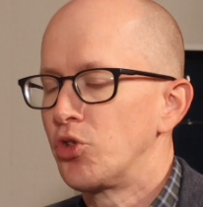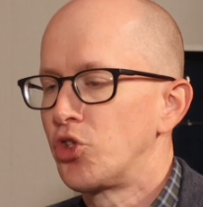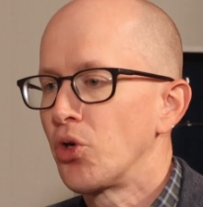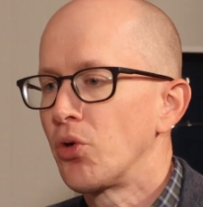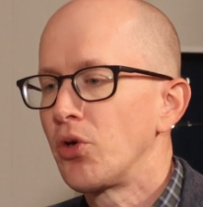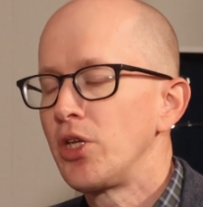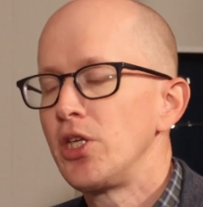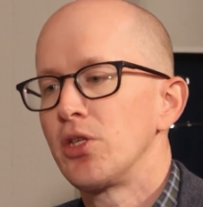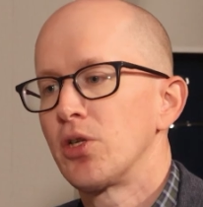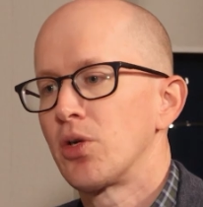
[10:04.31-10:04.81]

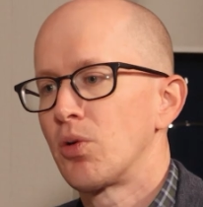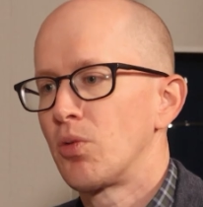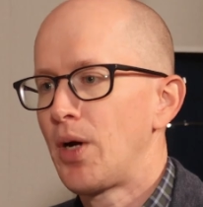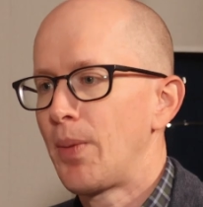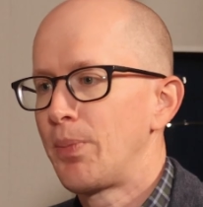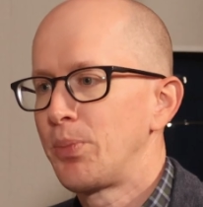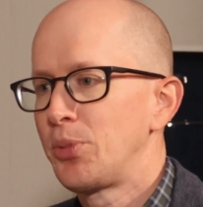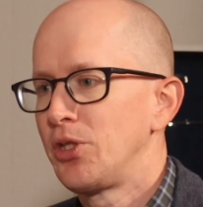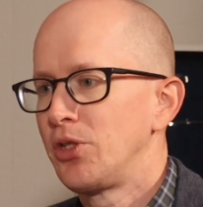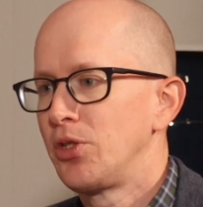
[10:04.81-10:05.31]
journey
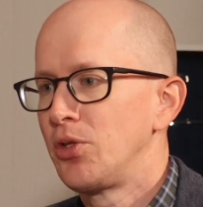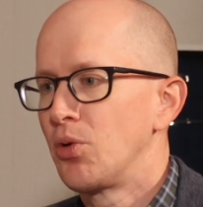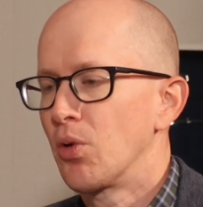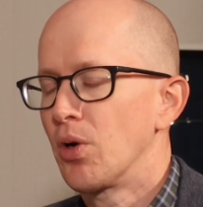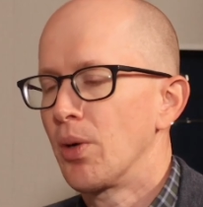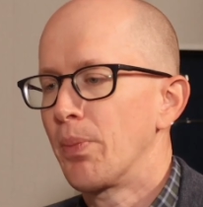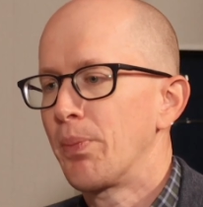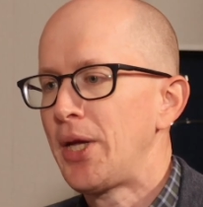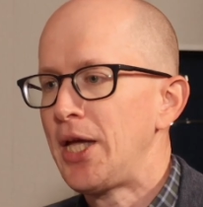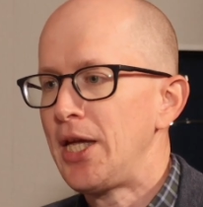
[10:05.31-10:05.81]
interrupted
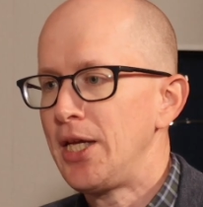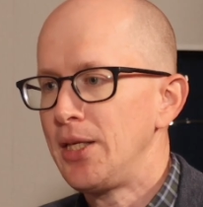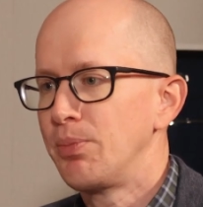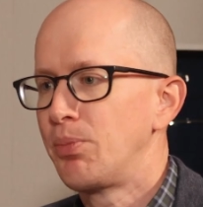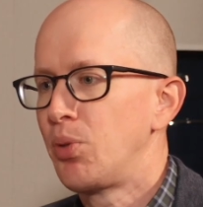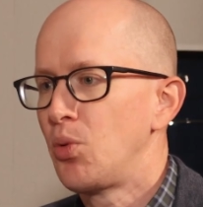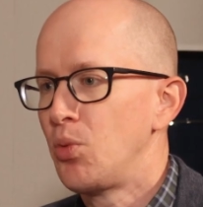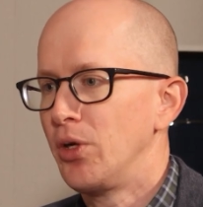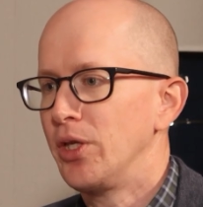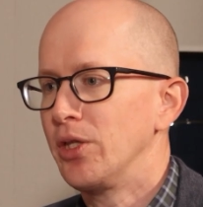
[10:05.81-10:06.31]
or a pain
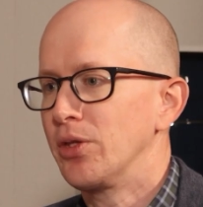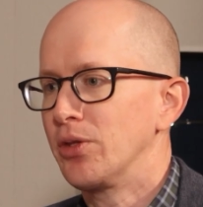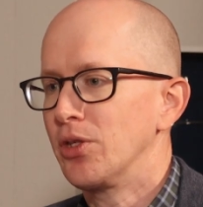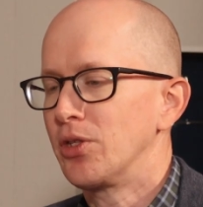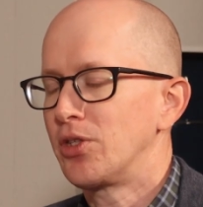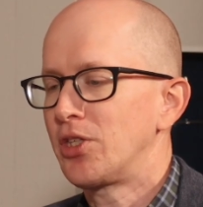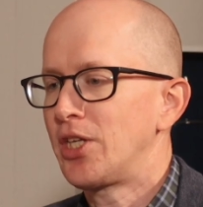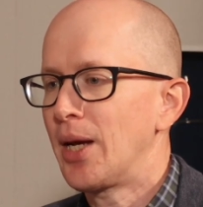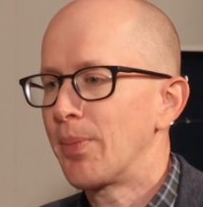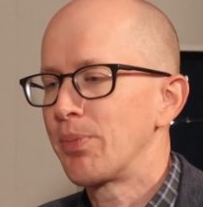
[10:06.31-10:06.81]
point
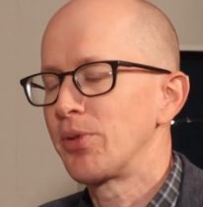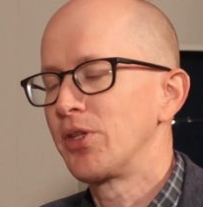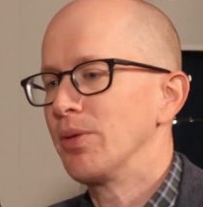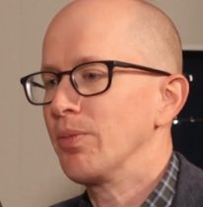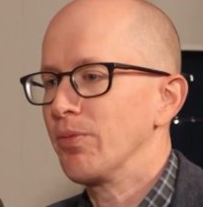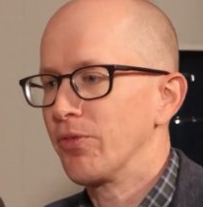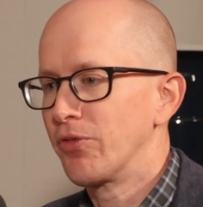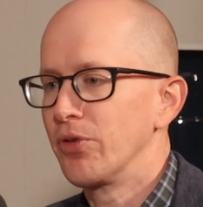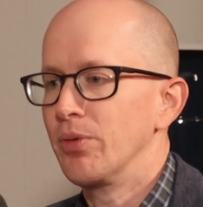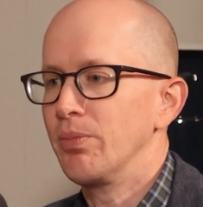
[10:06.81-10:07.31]
that kept
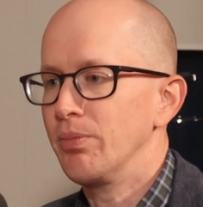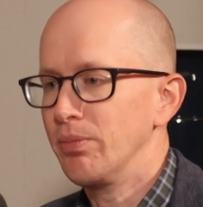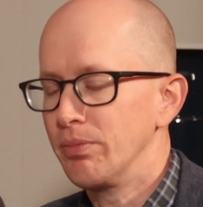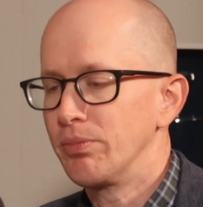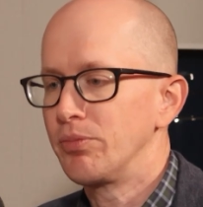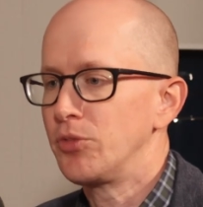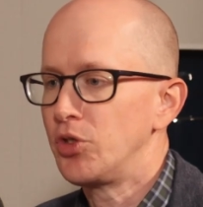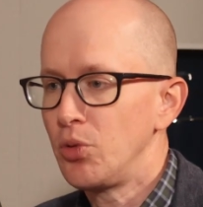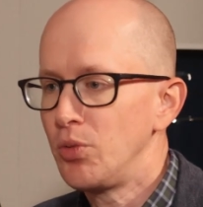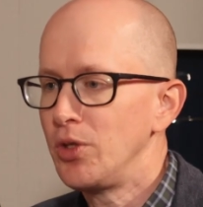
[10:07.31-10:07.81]
them from
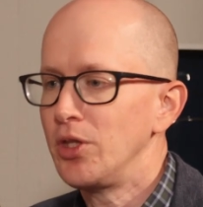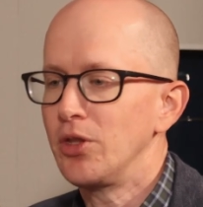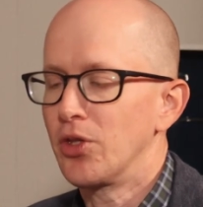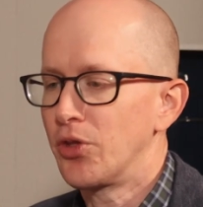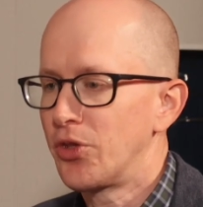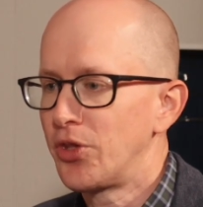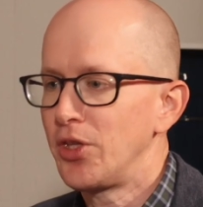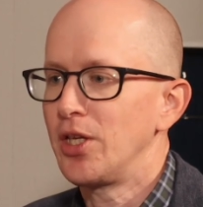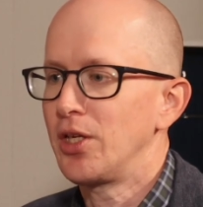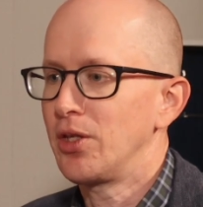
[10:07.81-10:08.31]
doing the
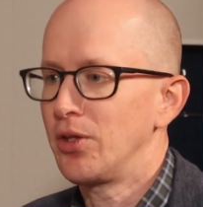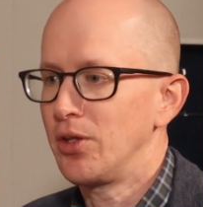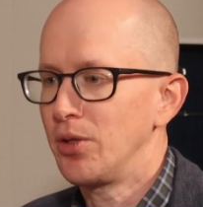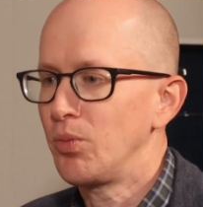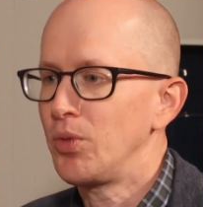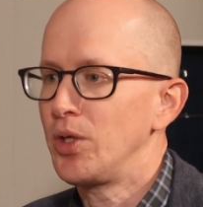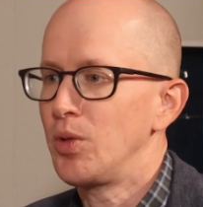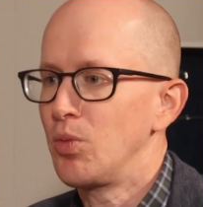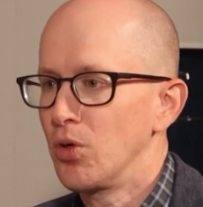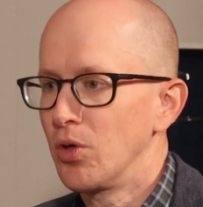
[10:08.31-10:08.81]
thing that
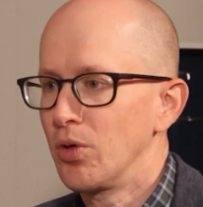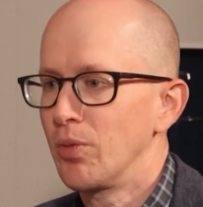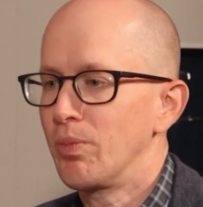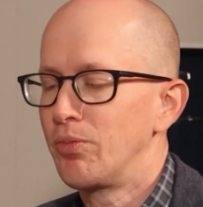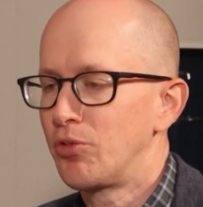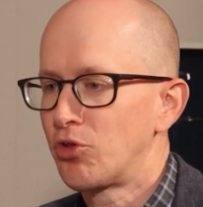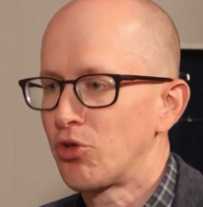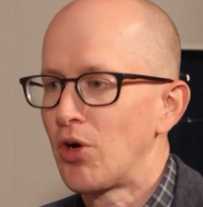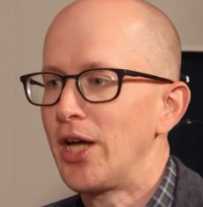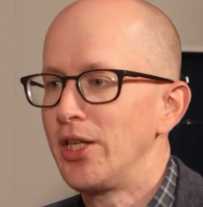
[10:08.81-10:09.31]
we were
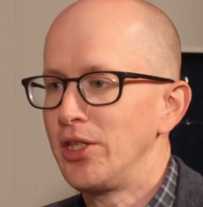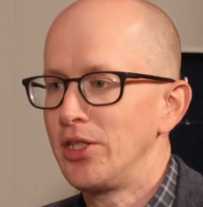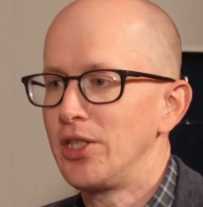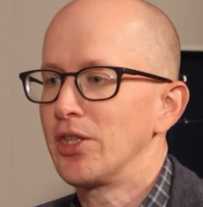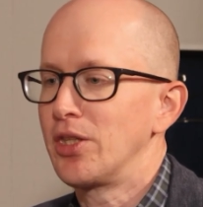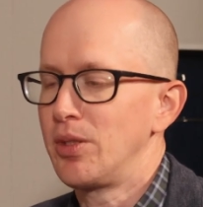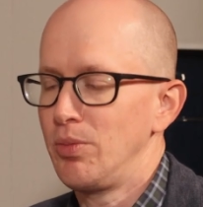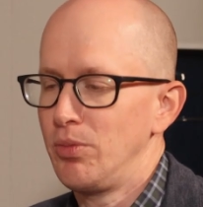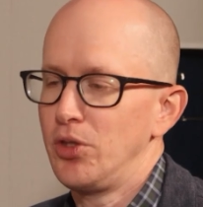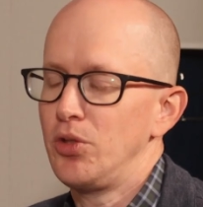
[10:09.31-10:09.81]
trying to
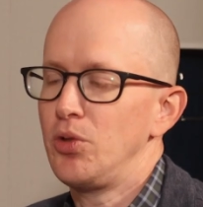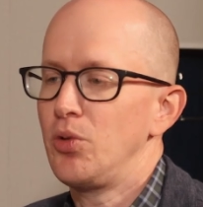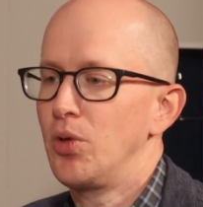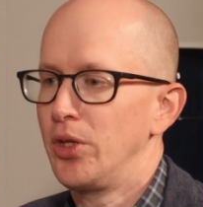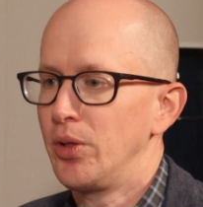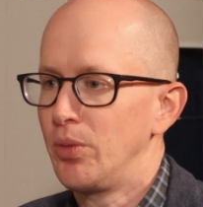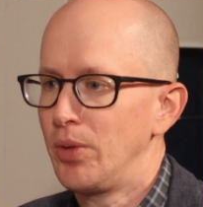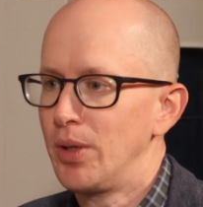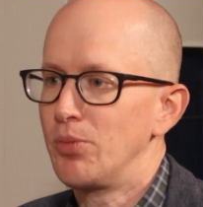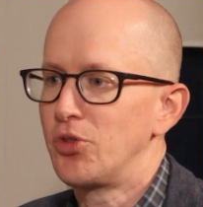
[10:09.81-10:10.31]
get them to do on
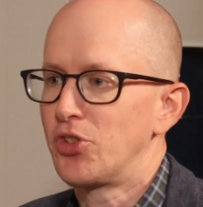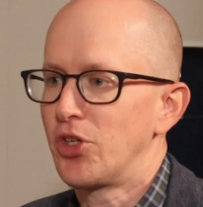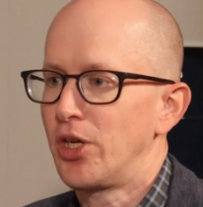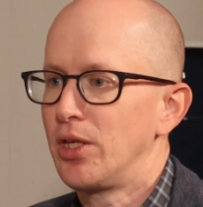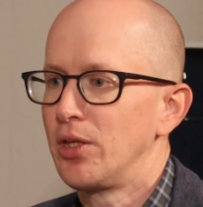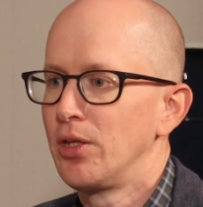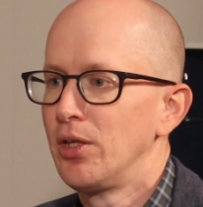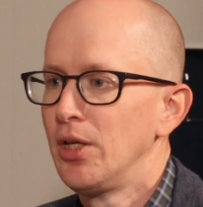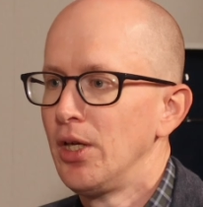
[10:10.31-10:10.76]
the website.